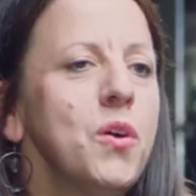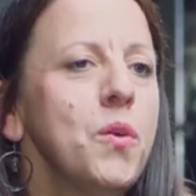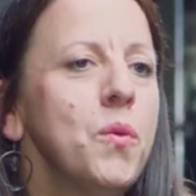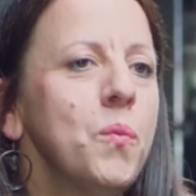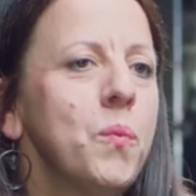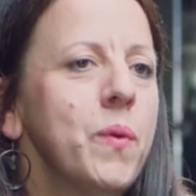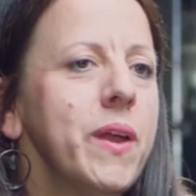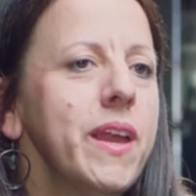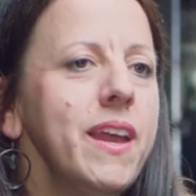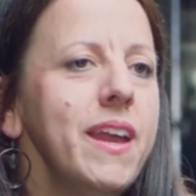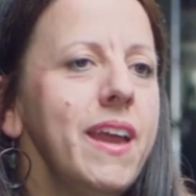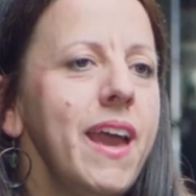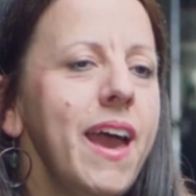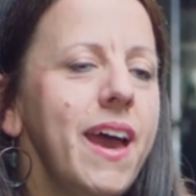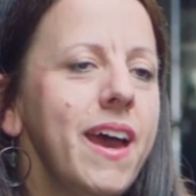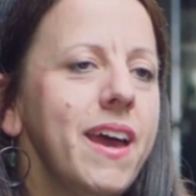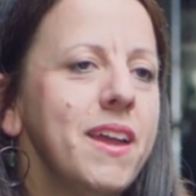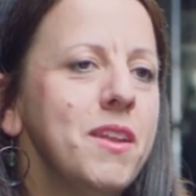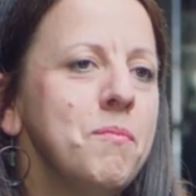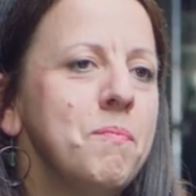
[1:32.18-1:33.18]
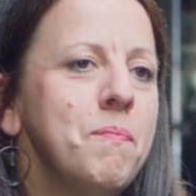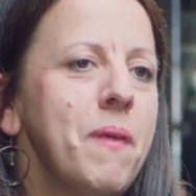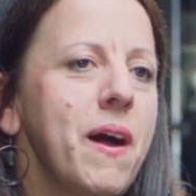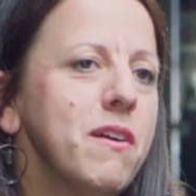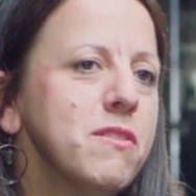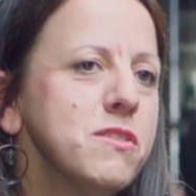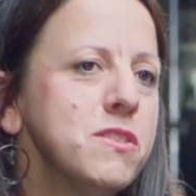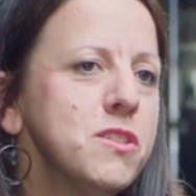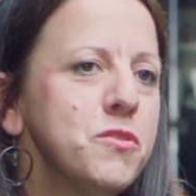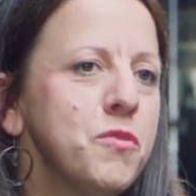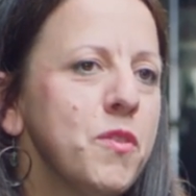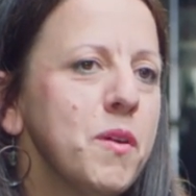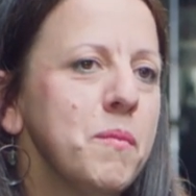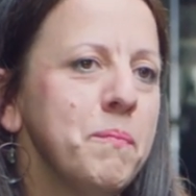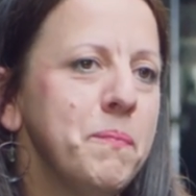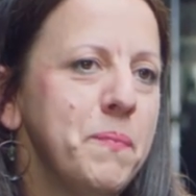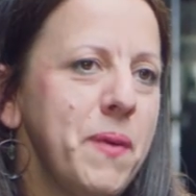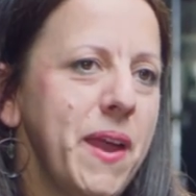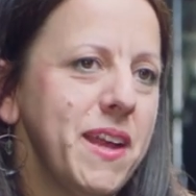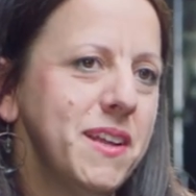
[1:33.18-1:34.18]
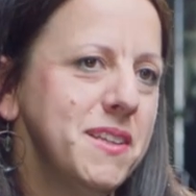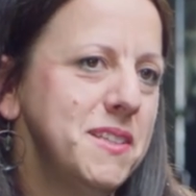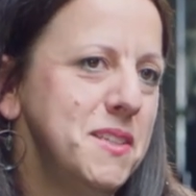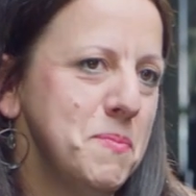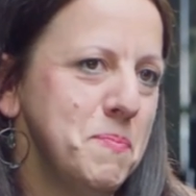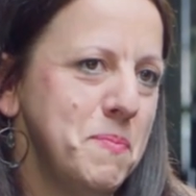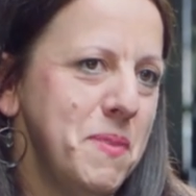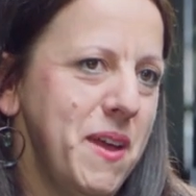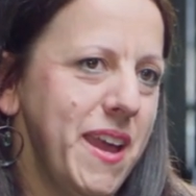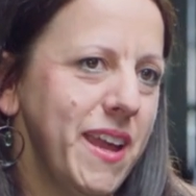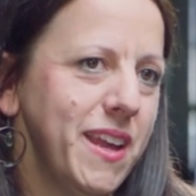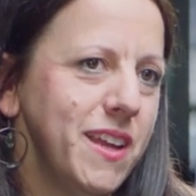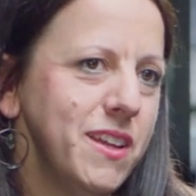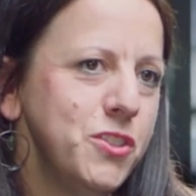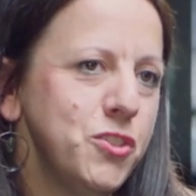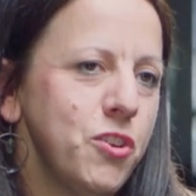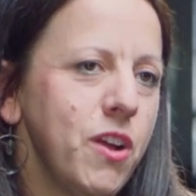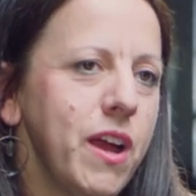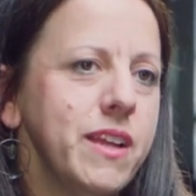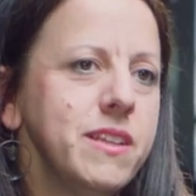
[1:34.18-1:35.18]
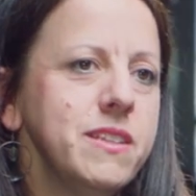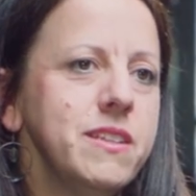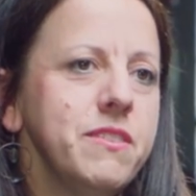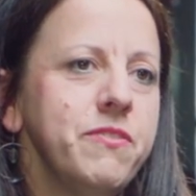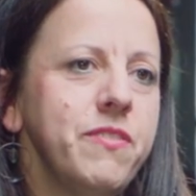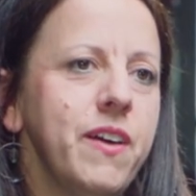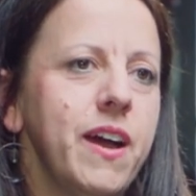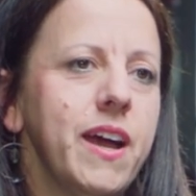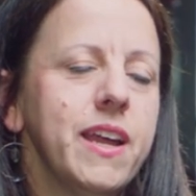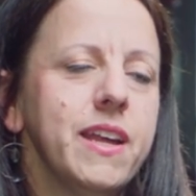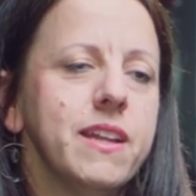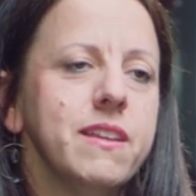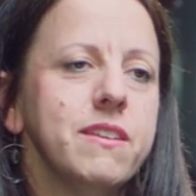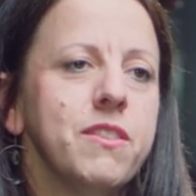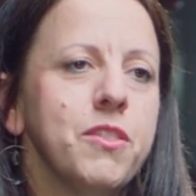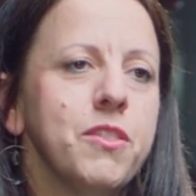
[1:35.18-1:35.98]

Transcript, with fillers: We had bounced from bank to bank trying to find